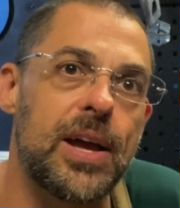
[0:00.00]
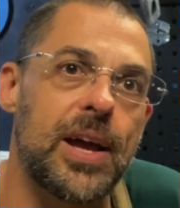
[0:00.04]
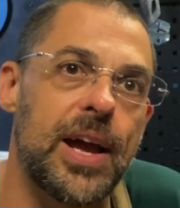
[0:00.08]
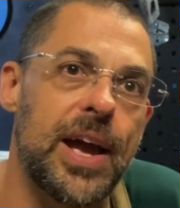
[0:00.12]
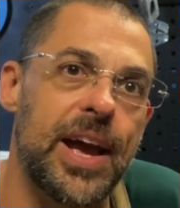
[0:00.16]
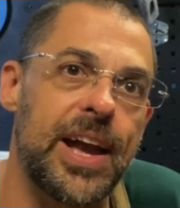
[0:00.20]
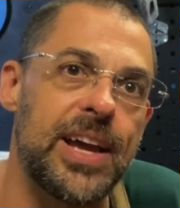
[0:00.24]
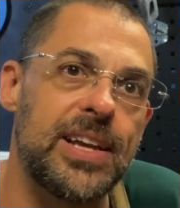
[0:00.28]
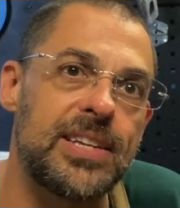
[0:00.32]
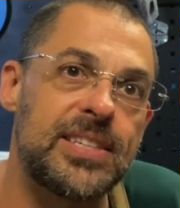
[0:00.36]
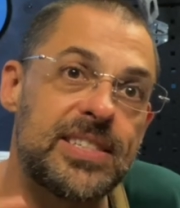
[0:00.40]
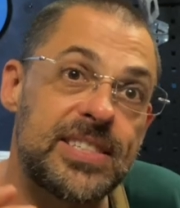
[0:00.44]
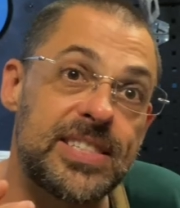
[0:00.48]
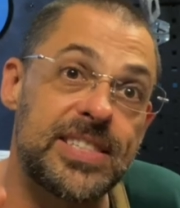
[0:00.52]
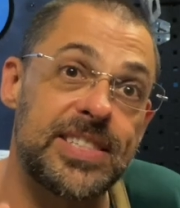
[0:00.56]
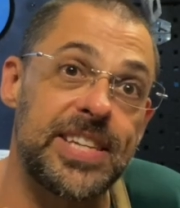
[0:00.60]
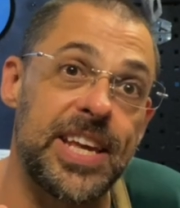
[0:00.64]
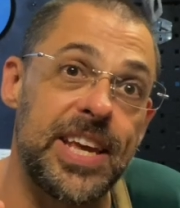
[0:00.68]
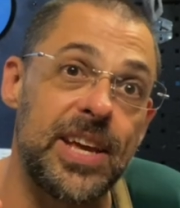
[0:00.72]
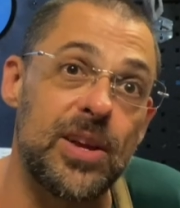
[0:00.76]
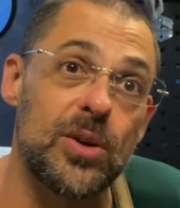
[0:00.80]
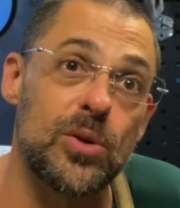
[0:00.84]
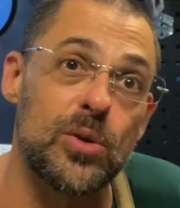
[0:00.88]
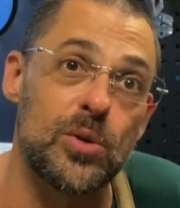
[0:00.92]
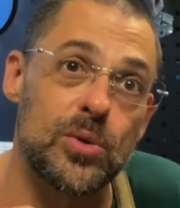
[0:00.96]
a
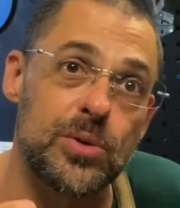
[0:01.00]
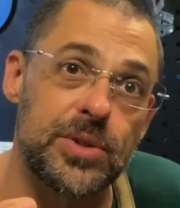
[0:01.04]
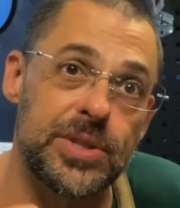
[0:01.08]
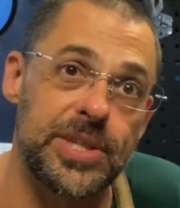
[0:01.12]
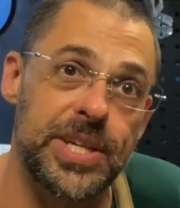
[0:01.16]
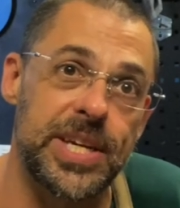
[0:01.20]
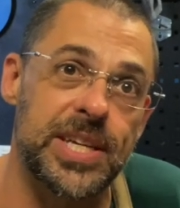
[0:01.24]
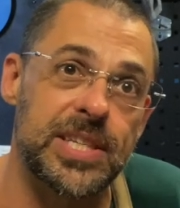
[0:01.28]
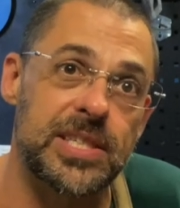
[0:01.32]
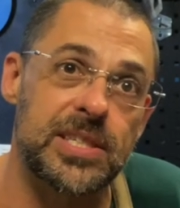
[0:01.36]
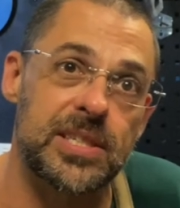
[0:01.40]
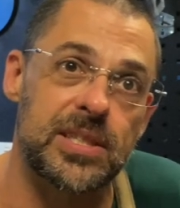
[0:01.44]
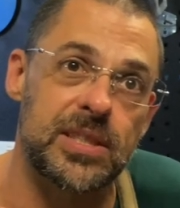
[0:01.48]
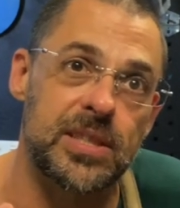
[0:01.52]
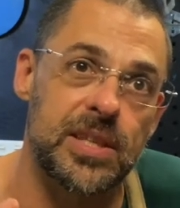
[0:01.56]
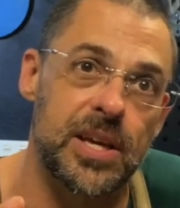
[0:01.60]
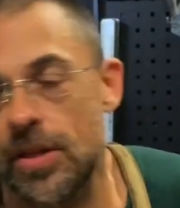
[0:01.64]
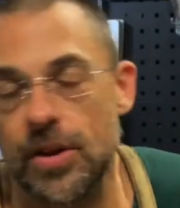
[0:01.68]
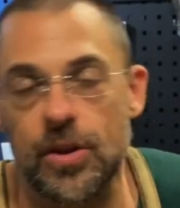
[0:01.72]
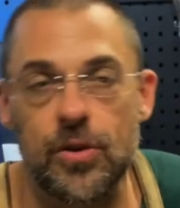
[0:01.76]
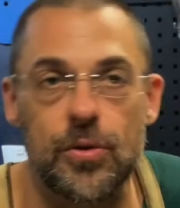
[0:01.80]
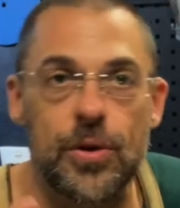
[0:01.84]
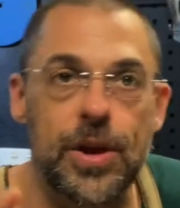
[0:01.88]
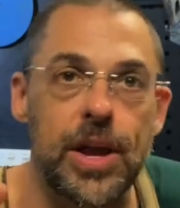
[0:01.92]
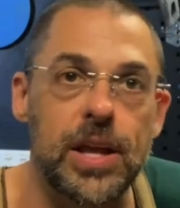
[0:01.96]
steel disc
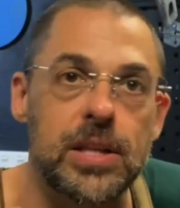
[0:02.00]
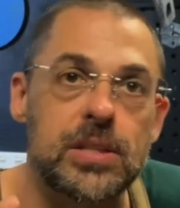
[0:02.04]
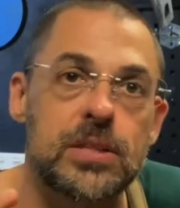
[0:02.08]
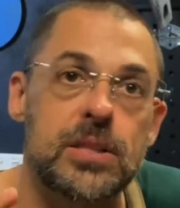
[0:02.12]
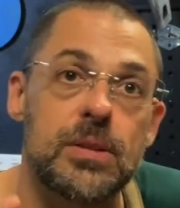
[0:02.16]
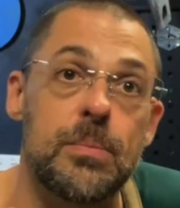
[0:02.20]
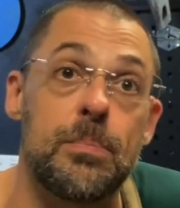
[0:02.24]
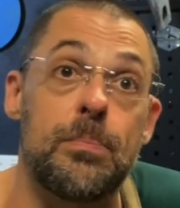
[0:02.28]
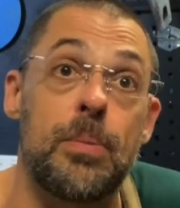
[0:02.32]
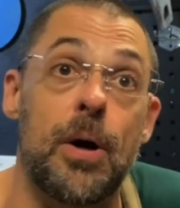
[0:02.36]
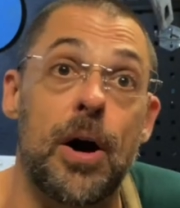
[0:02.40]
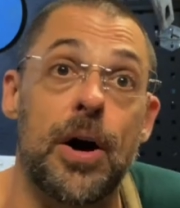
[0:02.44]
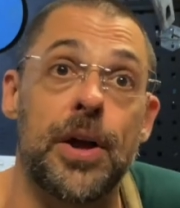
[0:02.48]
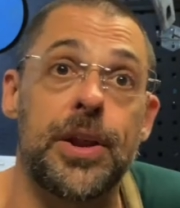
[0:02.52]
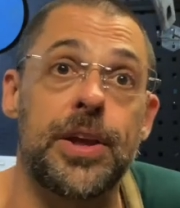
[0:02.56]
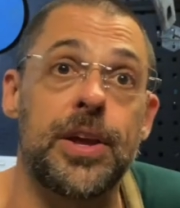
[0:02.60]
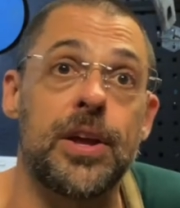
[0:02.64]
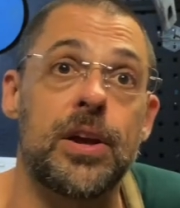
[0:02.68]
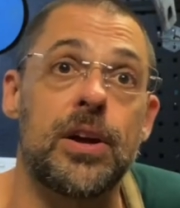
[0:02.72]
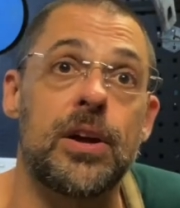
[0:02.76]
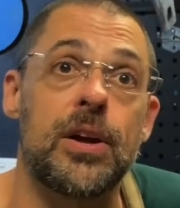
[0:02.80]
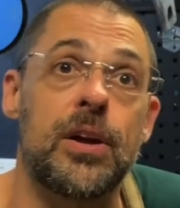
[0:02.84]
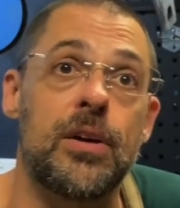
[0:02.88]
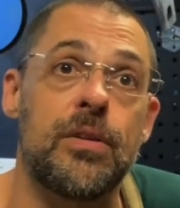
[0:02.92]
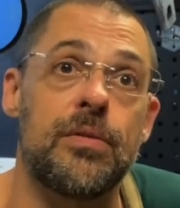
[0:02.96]
that creates the body
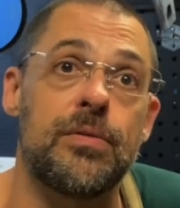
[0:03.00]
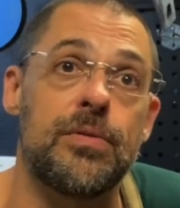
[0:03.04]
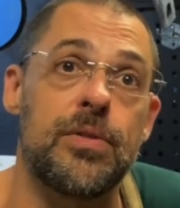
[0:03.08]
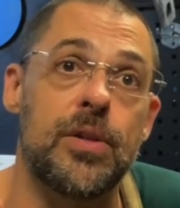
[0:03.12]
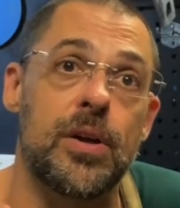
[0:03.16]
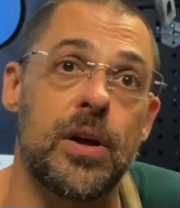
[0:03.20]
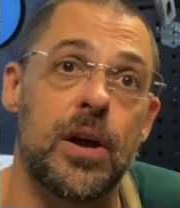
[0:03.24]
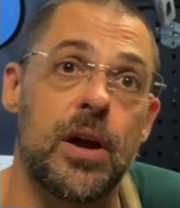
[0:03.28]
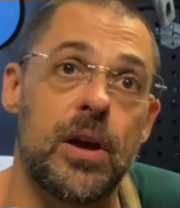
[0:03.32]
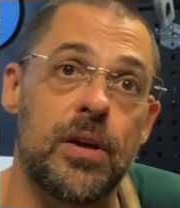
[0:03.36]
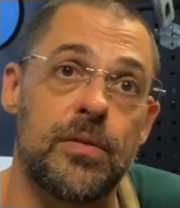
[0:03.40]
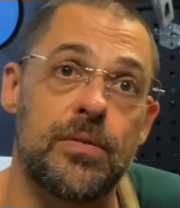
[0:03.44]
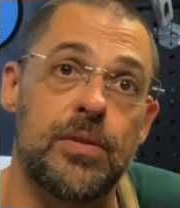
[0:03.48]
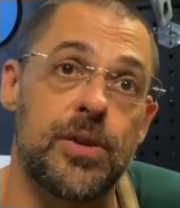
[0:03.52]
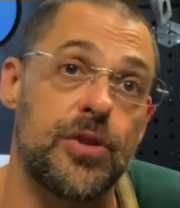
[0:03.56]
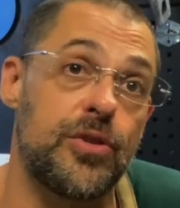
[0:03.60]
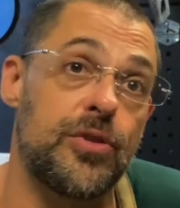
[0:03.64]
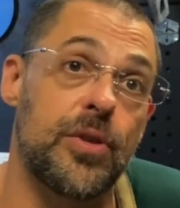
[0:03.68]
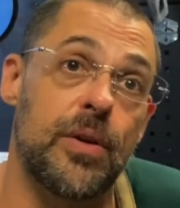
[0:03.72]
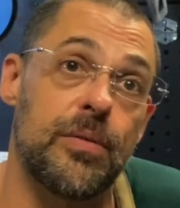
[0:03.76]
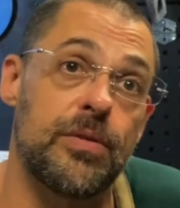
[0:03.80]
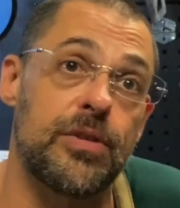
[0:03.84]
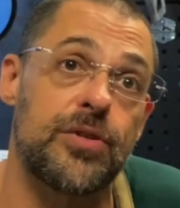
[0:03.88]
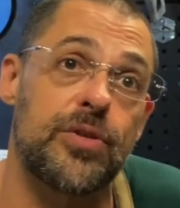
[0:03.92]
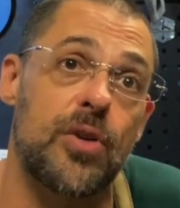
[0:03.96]
of the
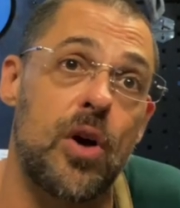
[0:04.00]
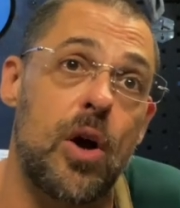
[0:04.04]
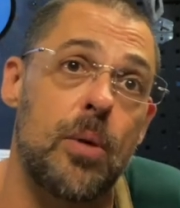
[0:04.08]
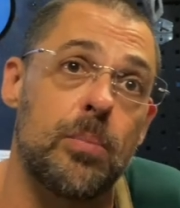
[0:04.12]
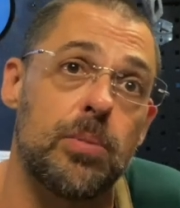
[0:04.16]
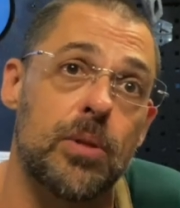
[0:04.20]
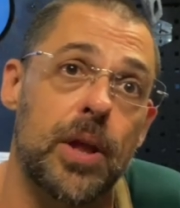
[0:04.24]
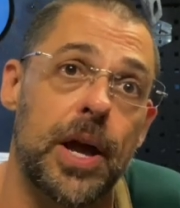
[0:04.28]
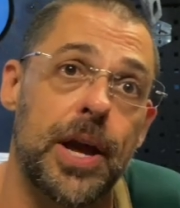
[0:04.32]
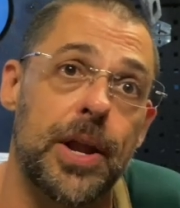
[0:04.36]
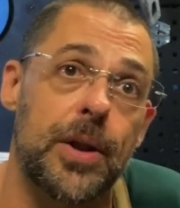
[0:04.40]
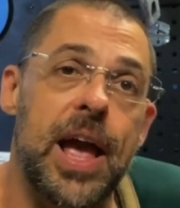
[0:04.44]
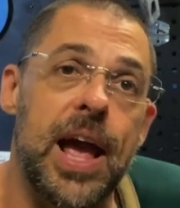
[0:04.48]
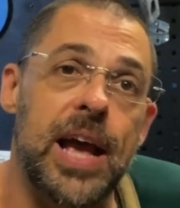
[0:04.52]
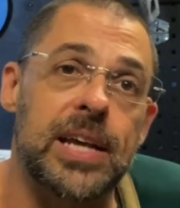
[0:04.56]
saw blade.